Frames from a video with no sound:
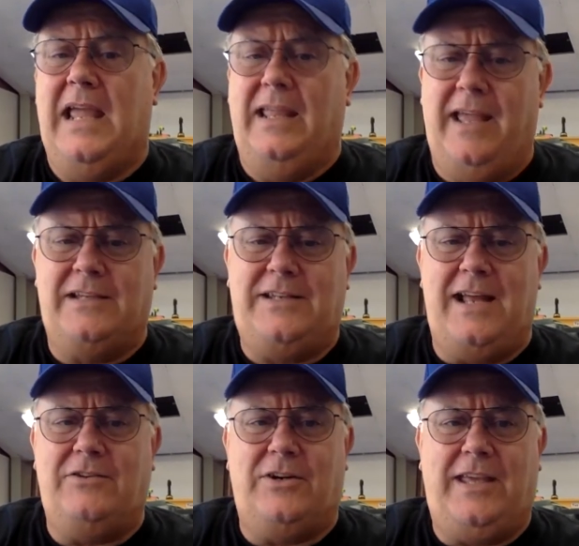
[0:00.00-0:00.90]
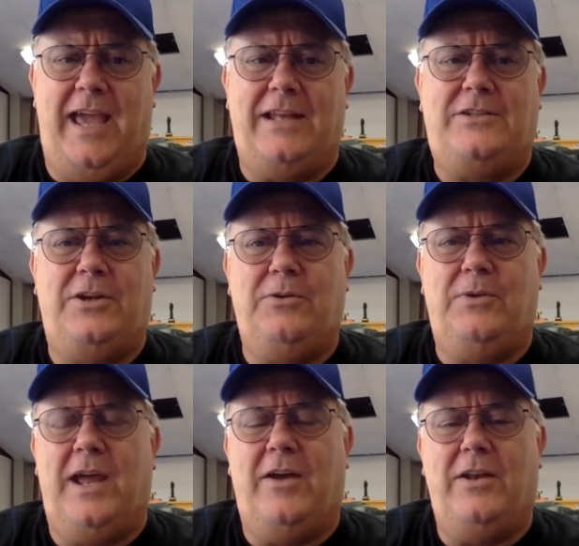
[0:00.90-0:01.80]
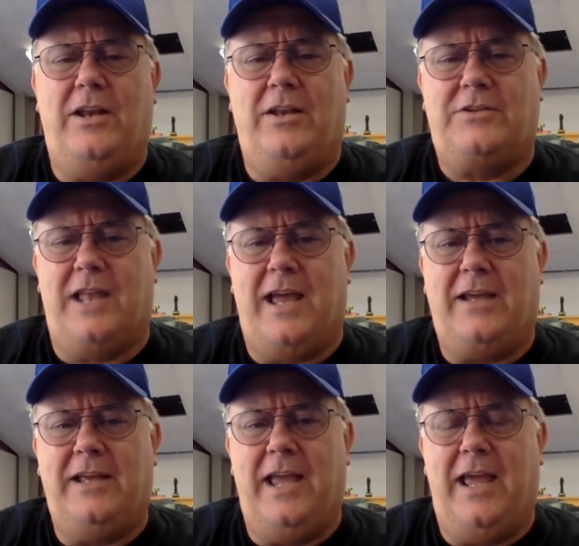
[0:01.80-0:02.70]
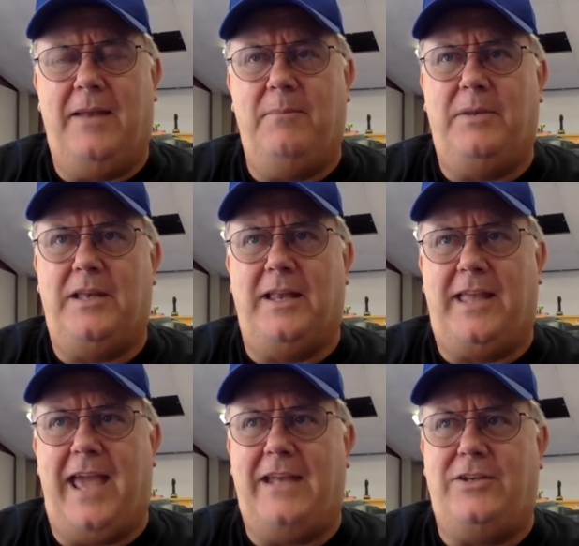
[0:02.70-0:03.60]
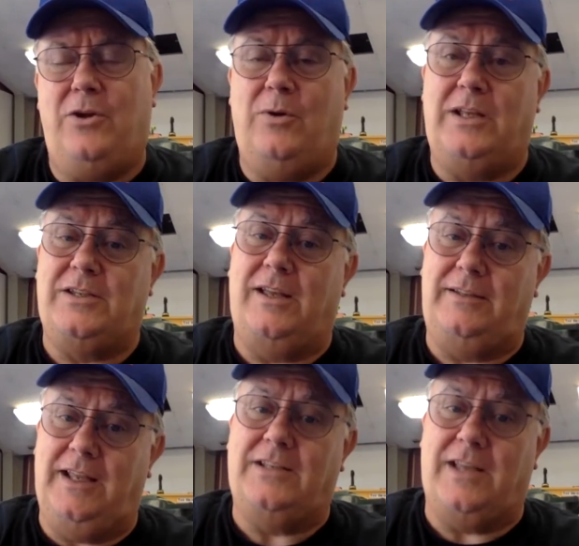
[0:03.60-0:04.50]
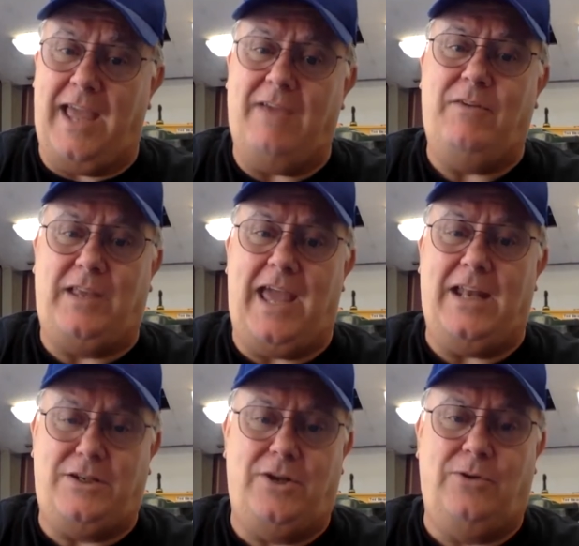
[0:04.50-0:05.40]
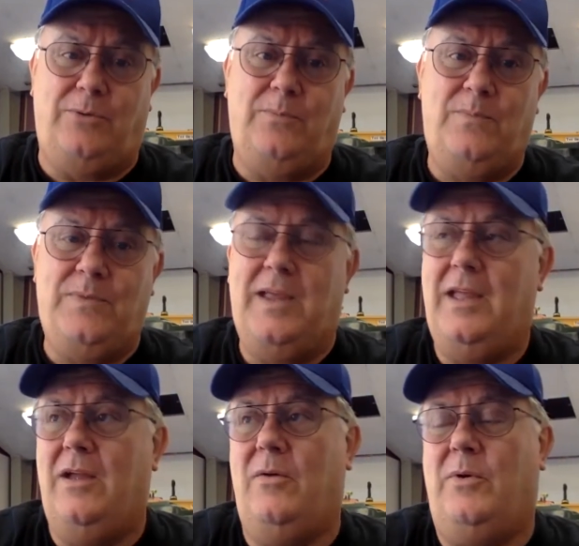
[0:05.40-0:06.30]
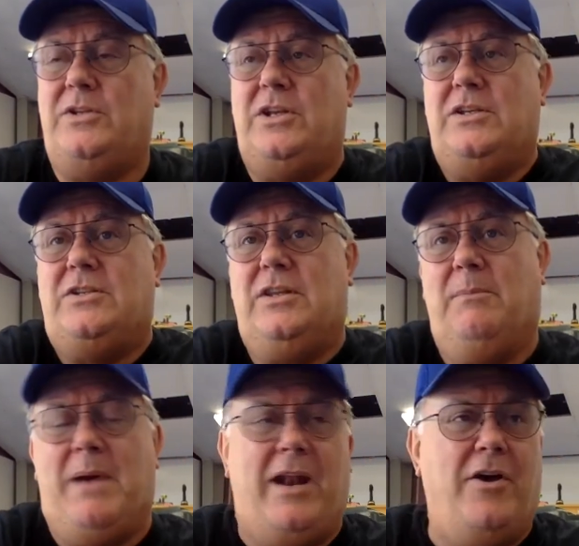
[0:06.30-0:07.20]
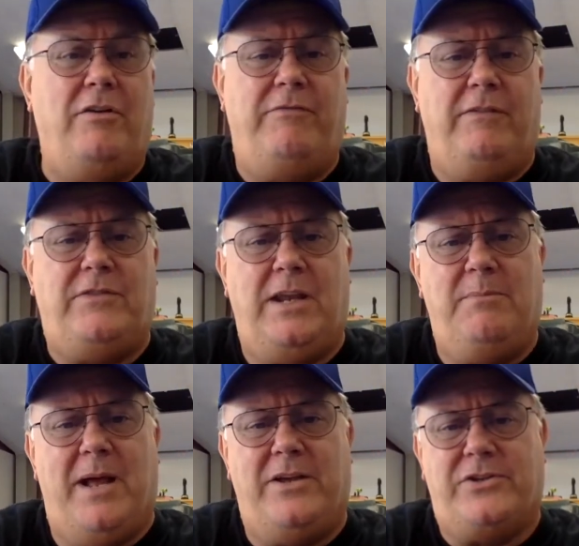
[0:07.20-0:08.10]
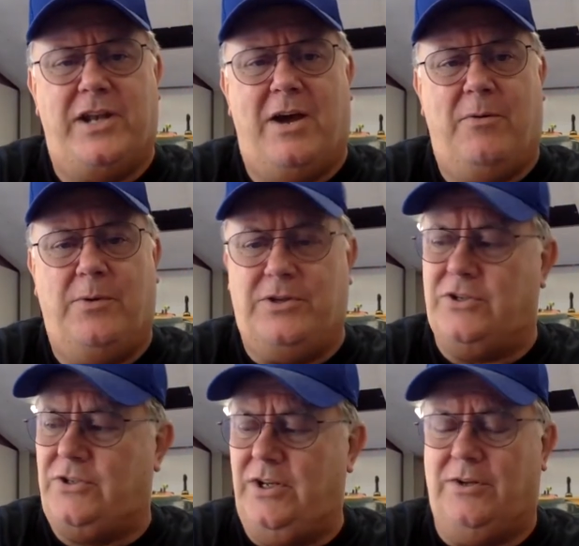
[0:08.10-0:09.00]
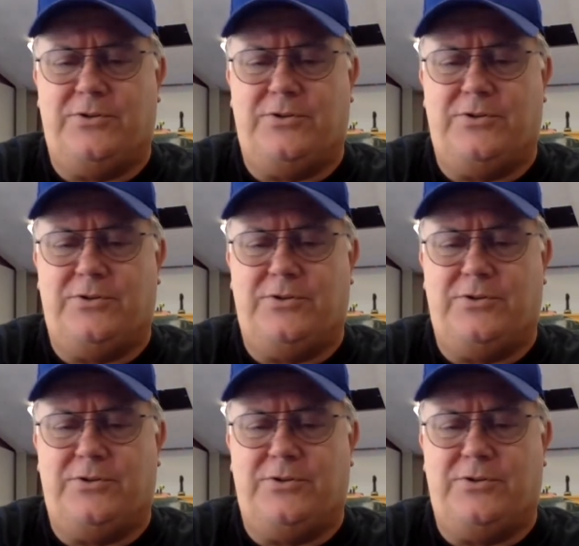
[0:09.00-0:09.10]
it's down to a Cat 2 now, it looks like. But a Cat 2, it's a heavy Cat 2, which is about 115 miles an hour, which is still